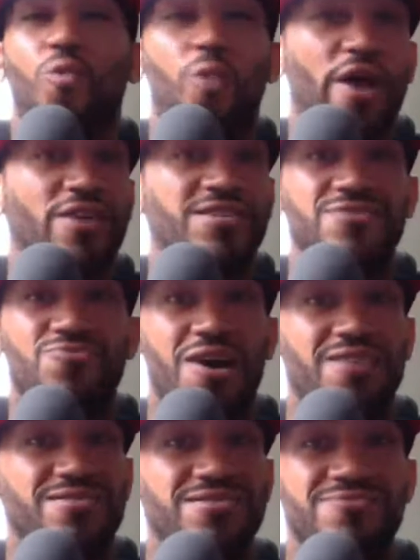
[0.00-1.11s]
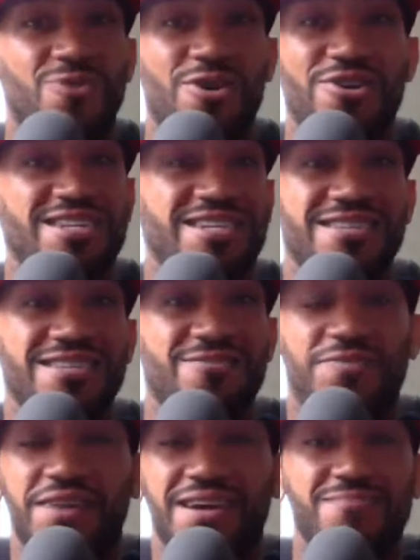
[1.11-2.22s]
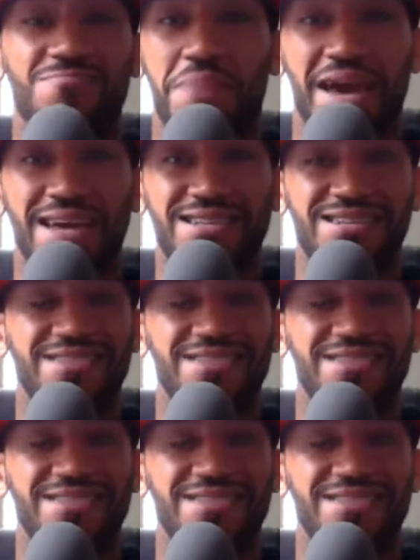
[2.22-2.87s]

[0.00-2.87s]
Where is she the fucking best?